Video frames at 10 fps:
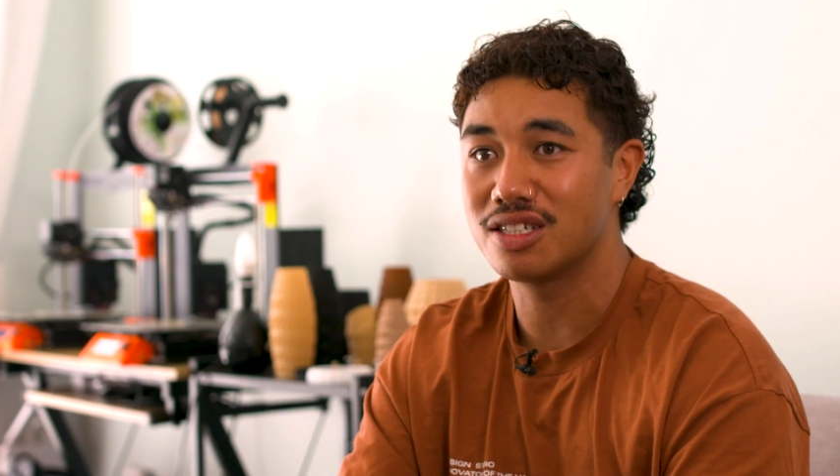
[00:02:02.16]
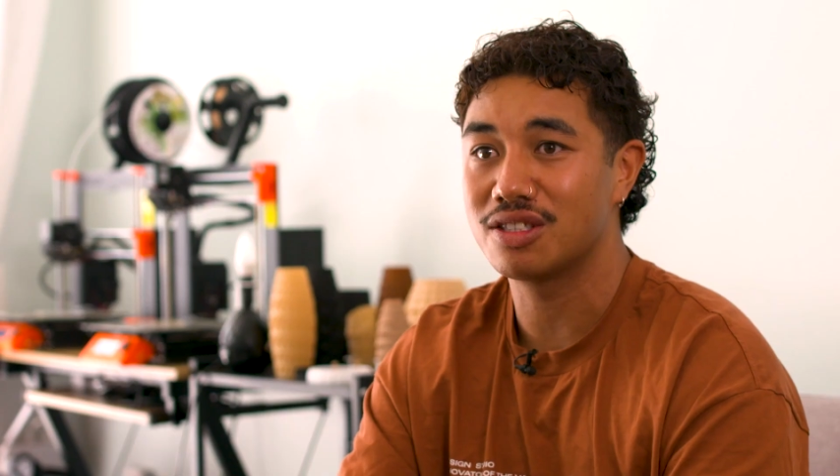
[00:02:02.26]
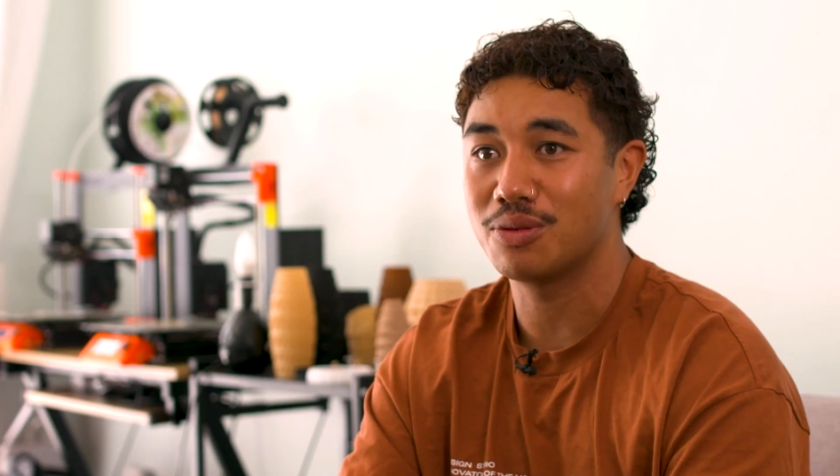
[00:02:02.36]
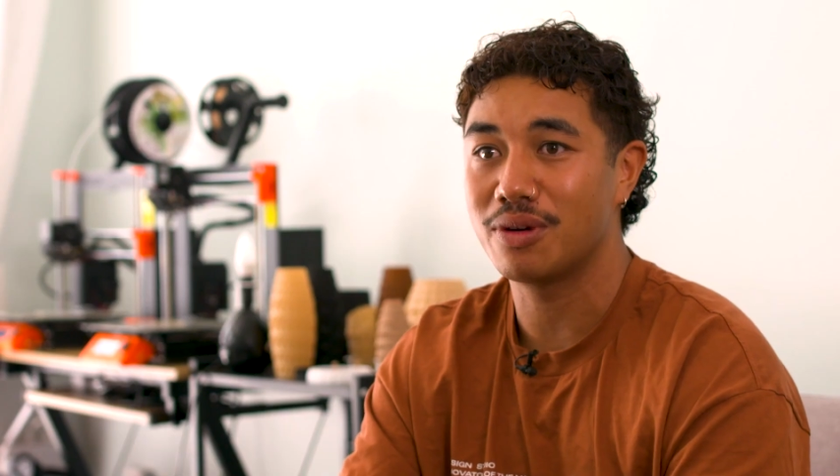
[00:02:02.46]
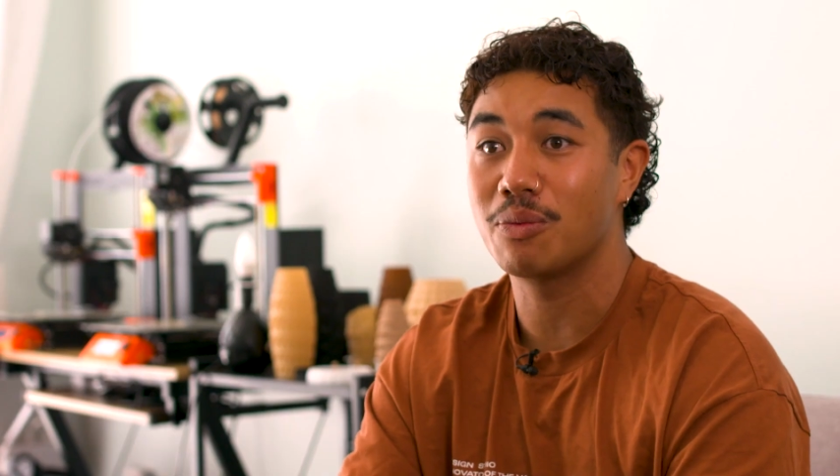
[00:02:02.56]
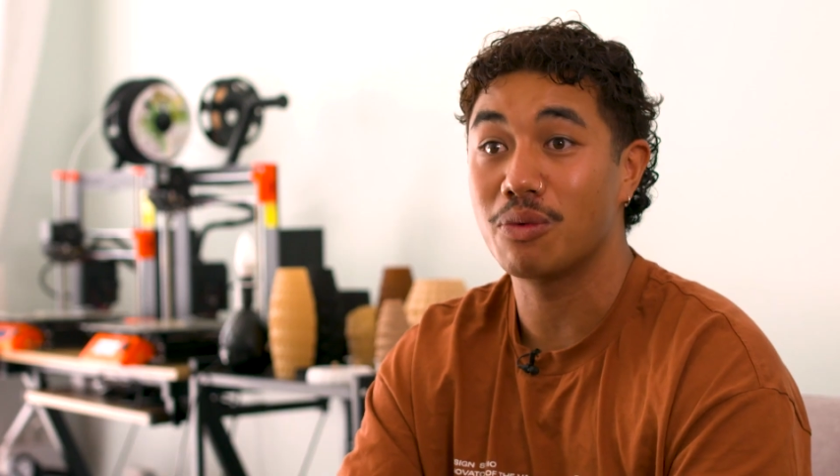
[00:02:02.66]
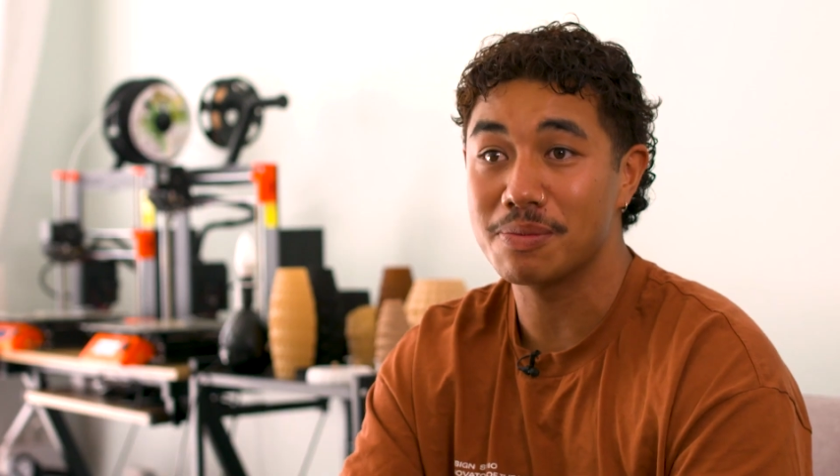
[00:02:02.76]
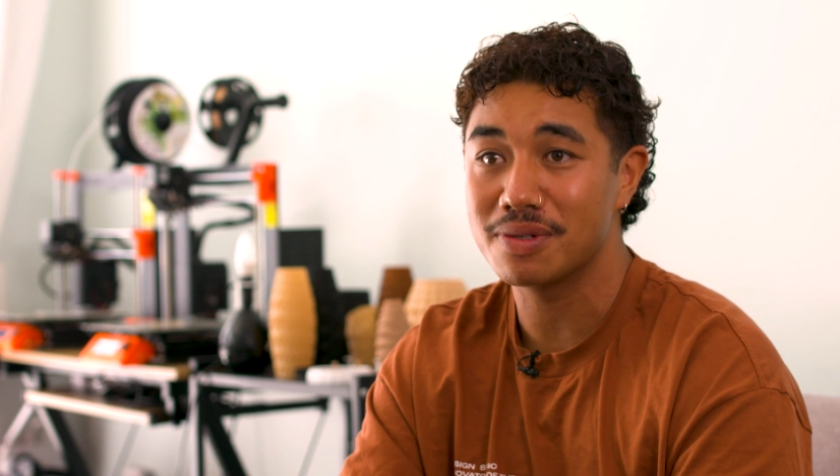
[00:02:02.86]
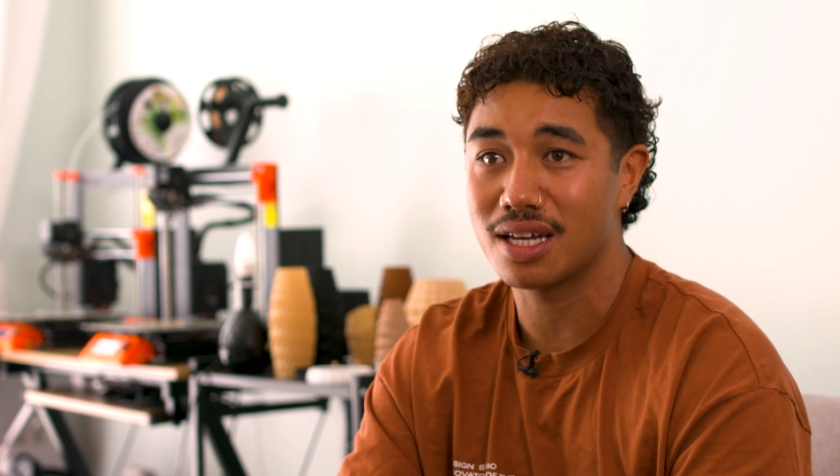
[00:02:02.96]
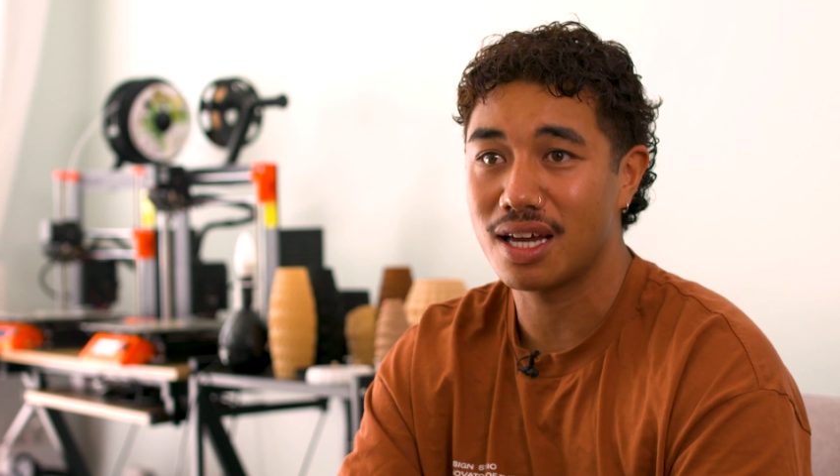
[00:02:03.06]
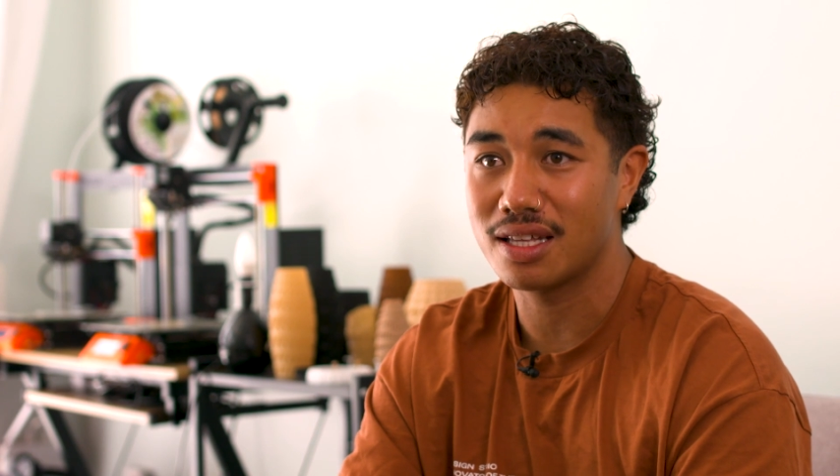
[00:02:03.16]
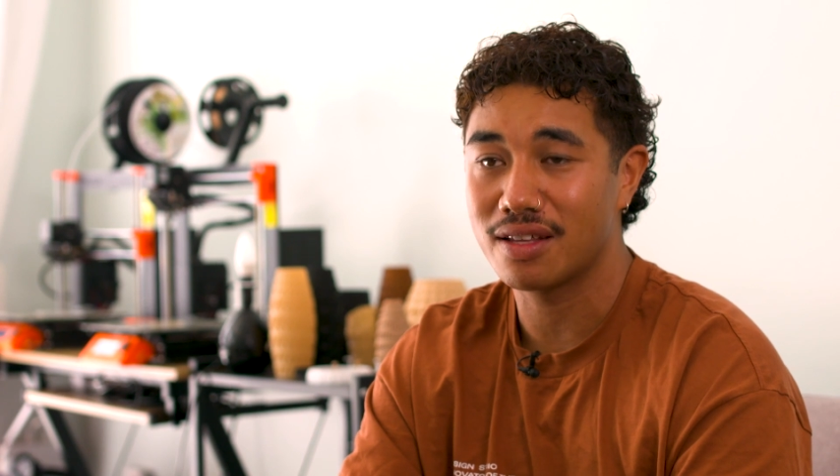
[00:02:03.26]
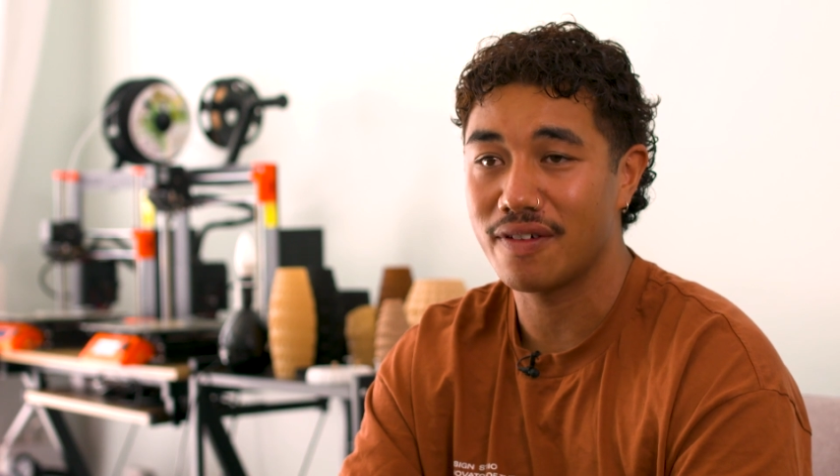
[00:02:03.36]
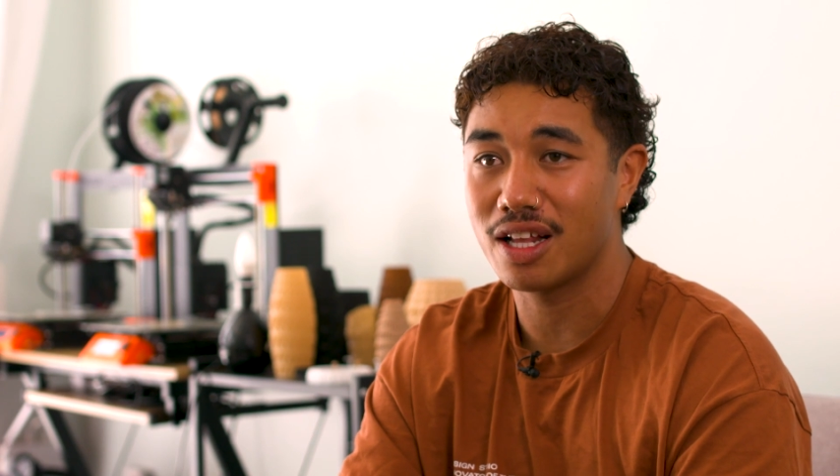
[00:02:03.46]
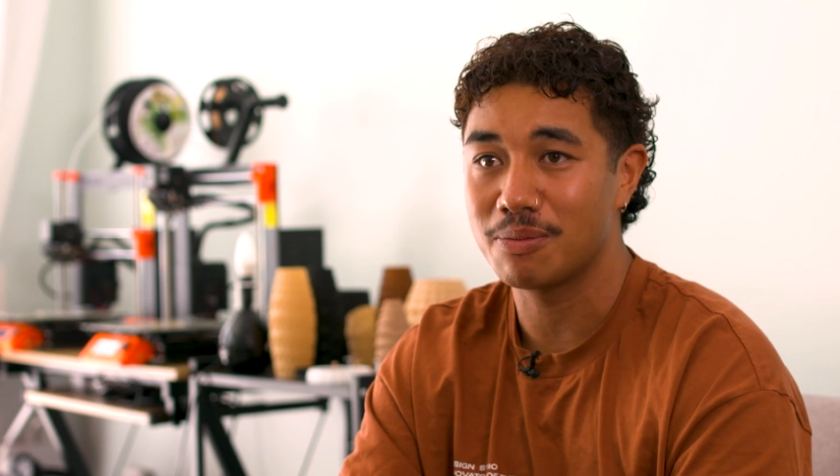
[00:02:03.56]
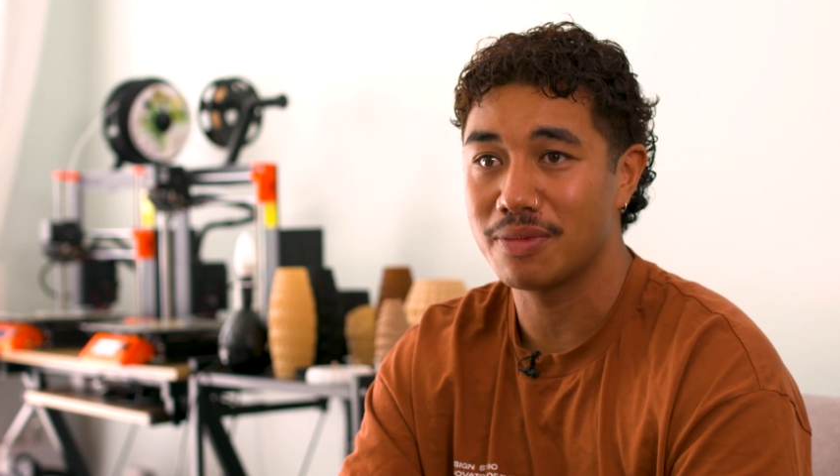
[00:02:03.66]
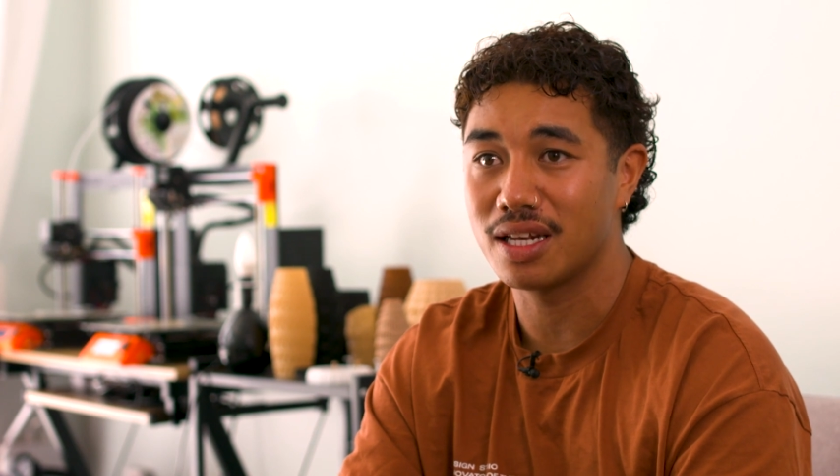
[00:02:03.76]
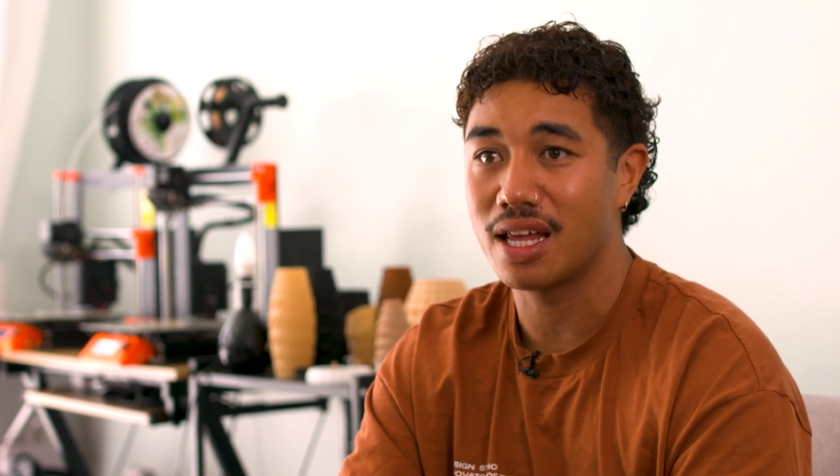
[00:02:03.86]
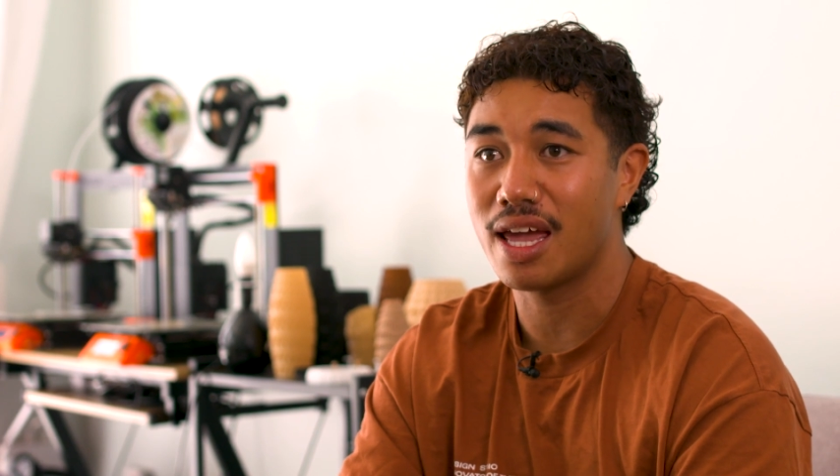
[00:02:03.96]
just doing website development